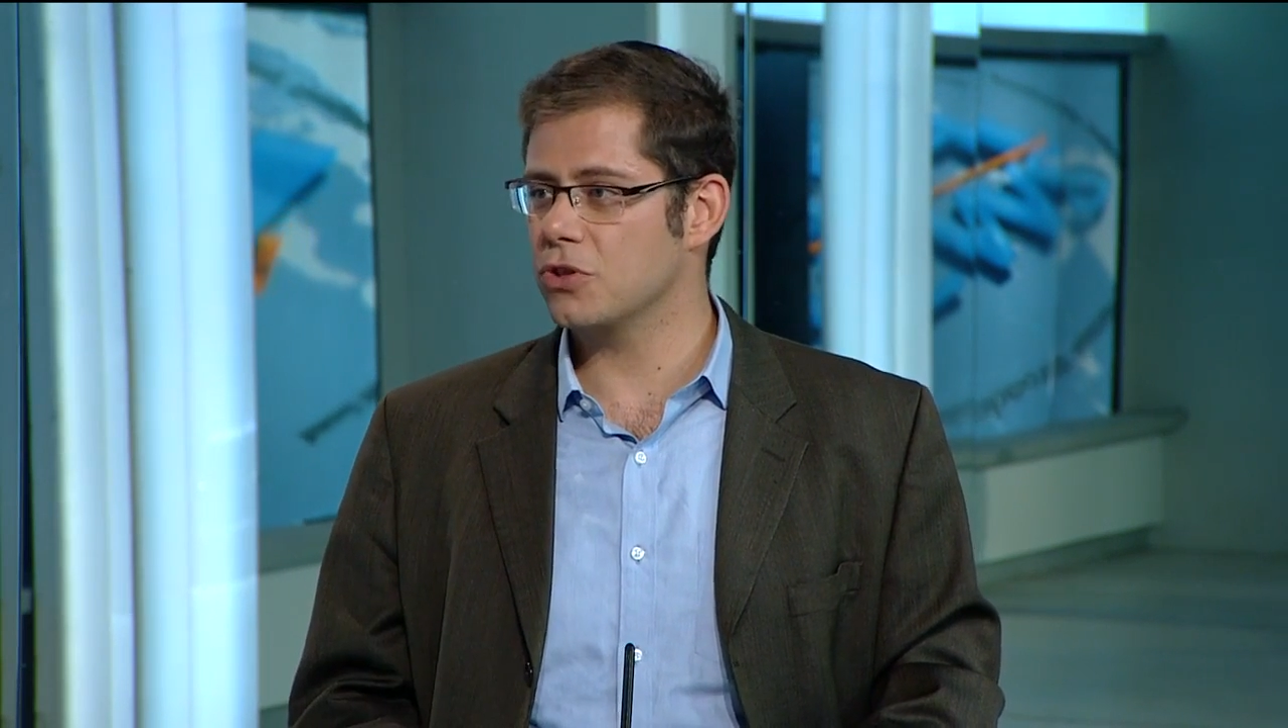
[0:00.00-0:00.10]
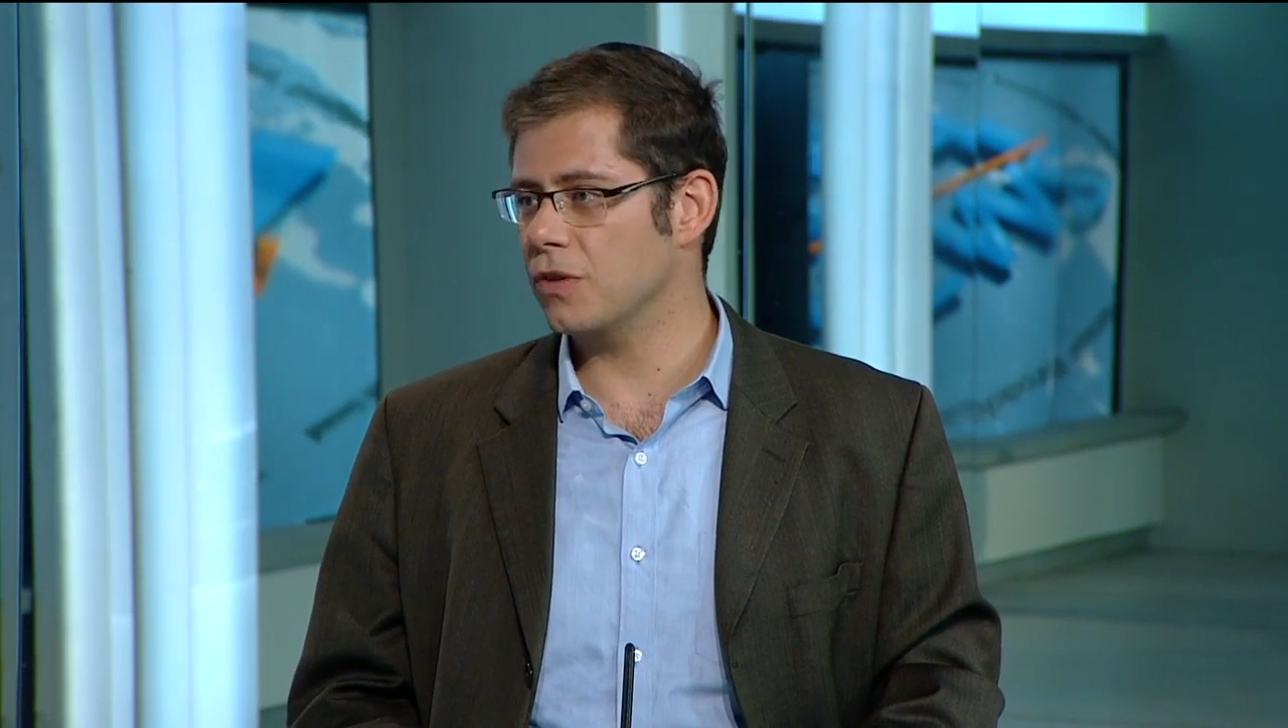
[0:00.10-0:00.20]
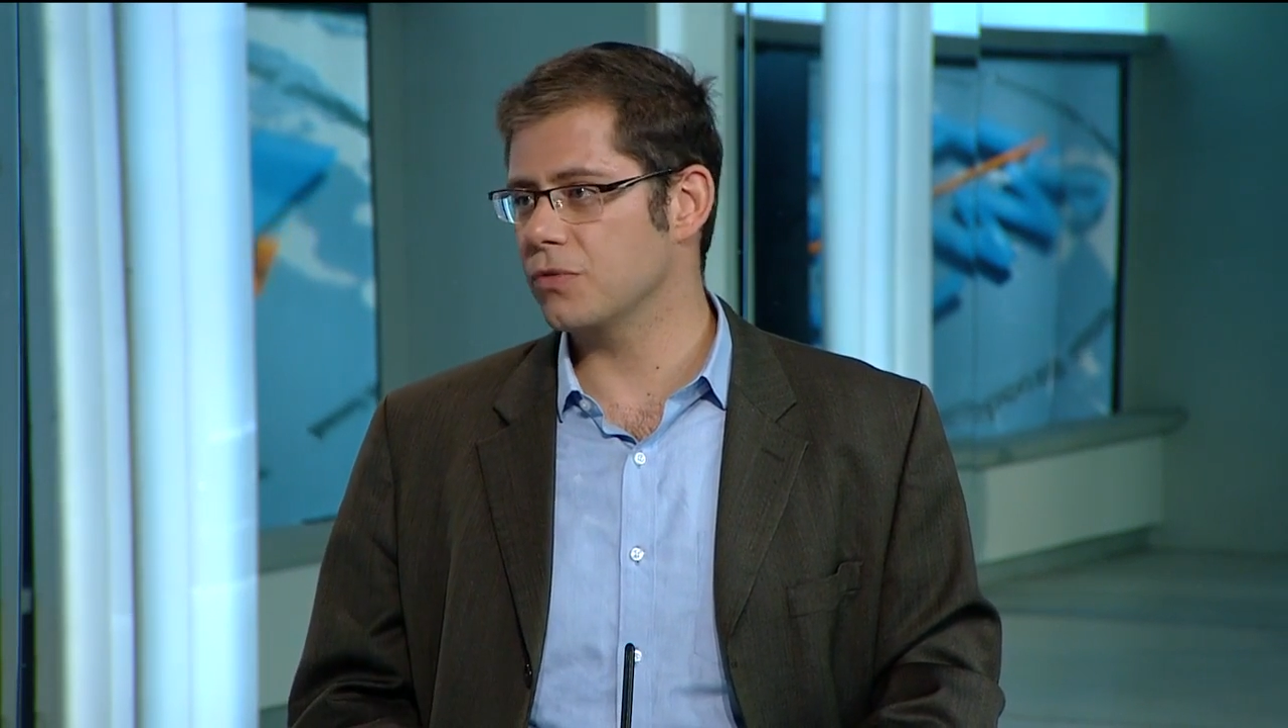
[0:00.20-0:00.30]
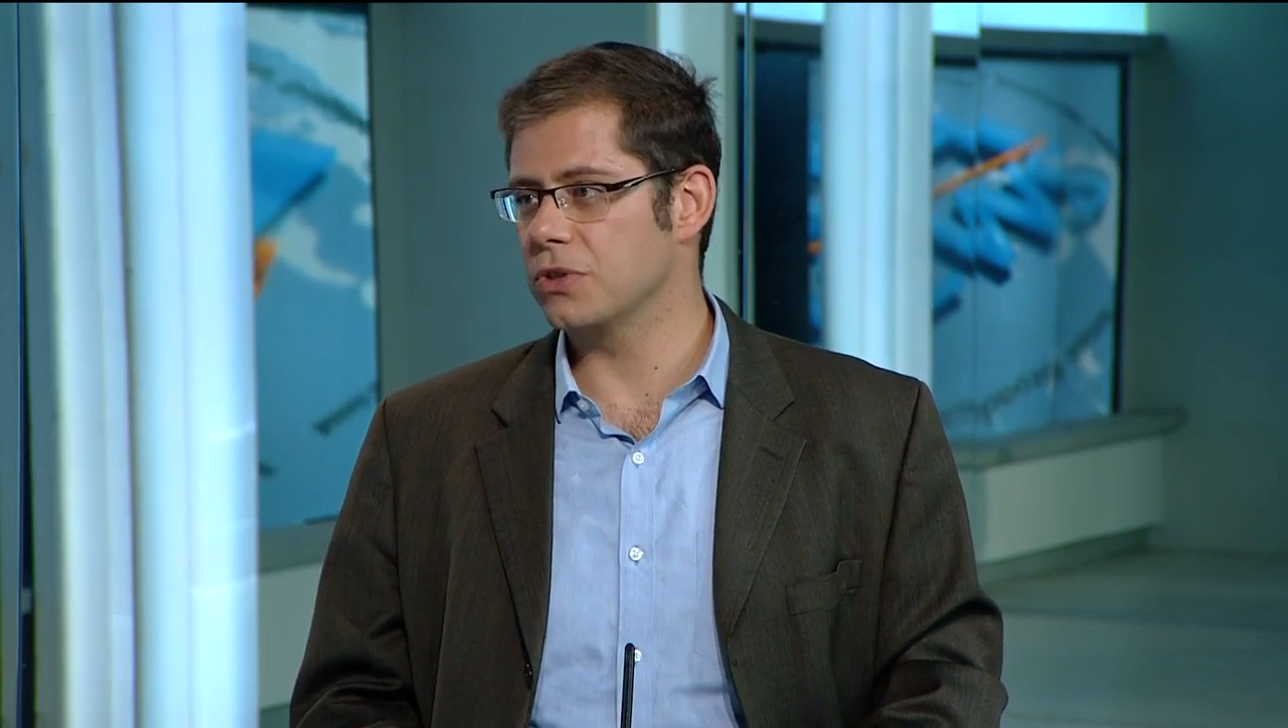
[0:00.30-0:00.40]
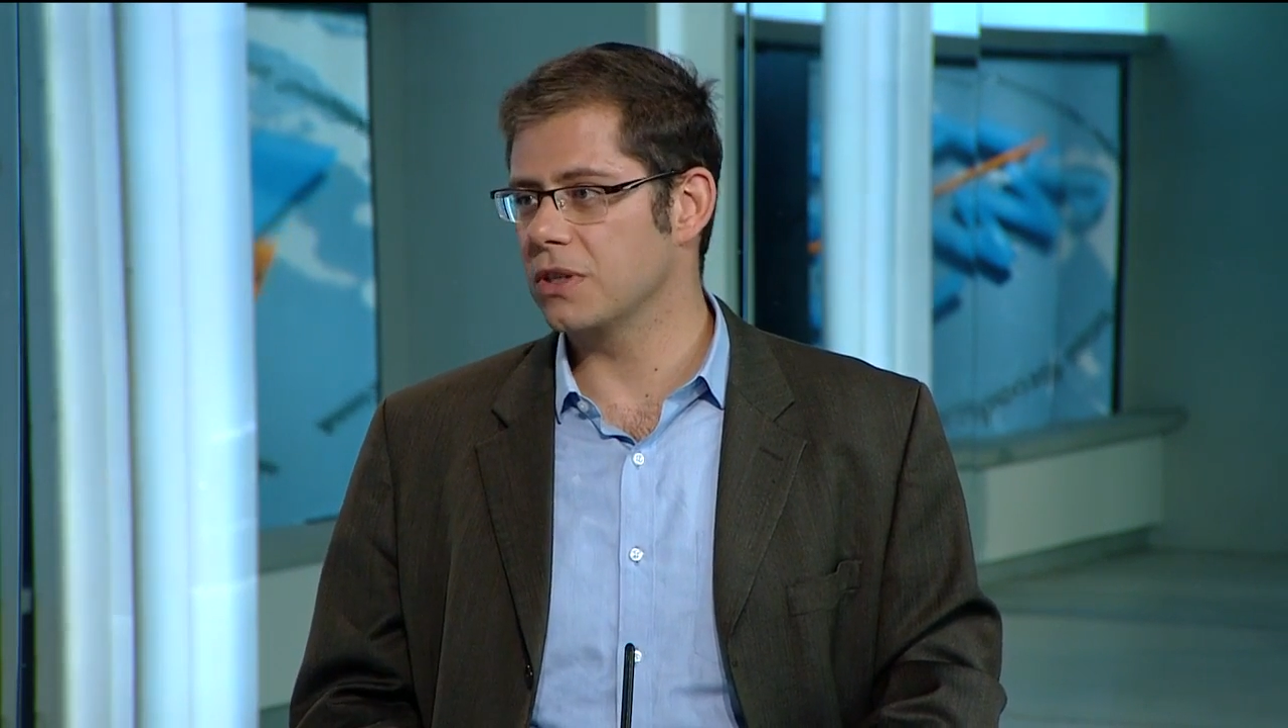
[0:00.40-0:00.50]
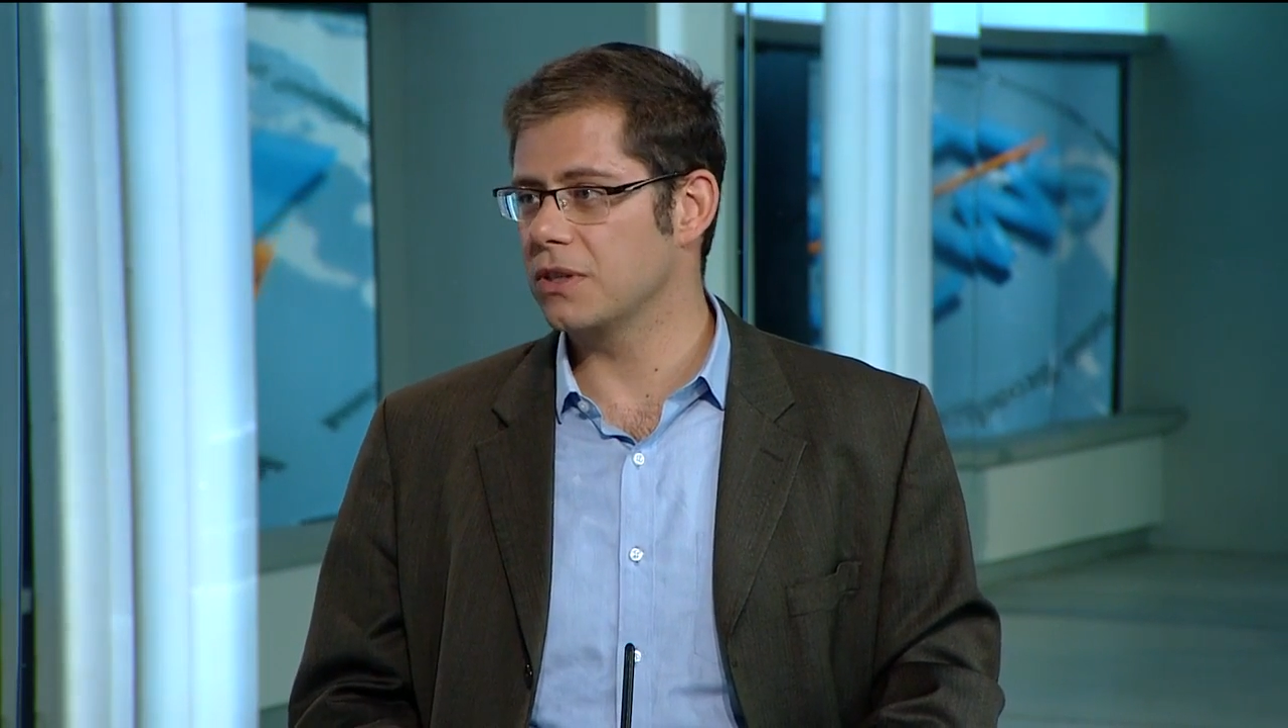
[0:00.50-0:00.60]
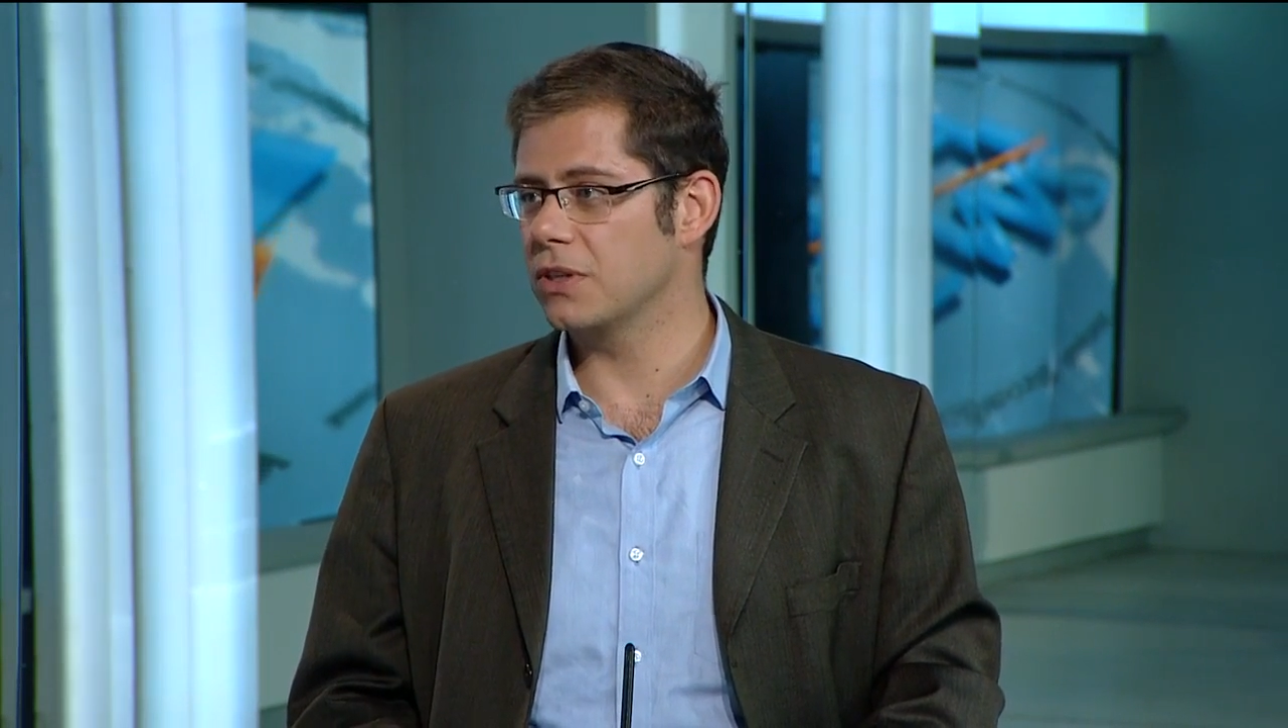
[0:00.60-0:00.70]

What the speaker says: sovereign.